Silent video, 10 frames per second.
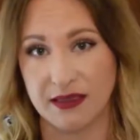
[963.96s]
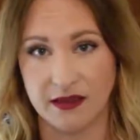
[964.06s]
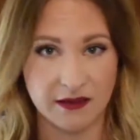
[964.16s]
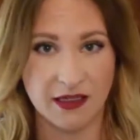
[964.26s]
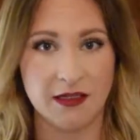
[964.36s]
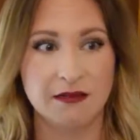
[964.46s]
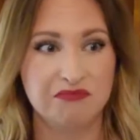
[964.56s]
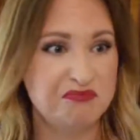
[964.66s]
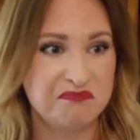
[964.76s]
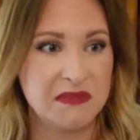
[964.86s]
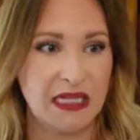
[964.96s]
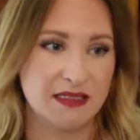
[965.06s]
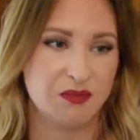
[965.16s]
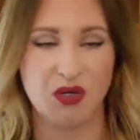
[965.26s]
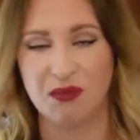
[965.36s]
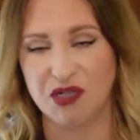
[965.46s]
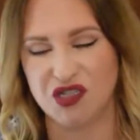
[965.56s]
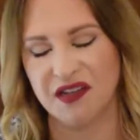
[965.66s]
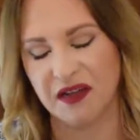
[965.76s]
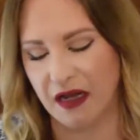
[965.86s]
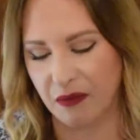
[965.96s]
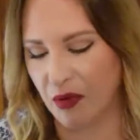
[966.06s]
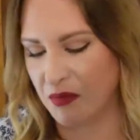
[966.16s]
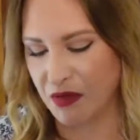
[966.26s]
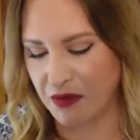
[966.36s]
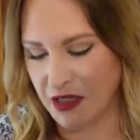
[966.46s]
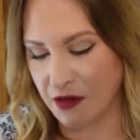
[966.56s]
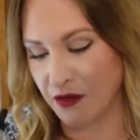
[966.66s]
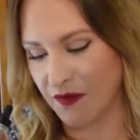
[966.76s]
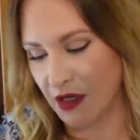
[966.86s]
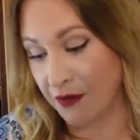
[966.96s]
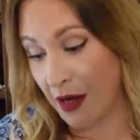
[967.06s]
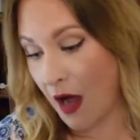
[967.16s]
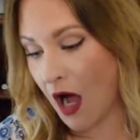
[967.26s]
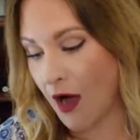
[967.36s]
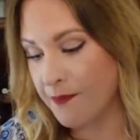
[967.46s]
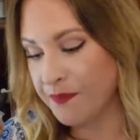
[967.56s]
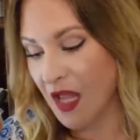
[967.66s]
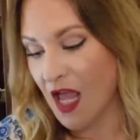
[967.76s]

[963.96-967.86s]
Basically, that's pretty much it. I probably don't need to do a video now.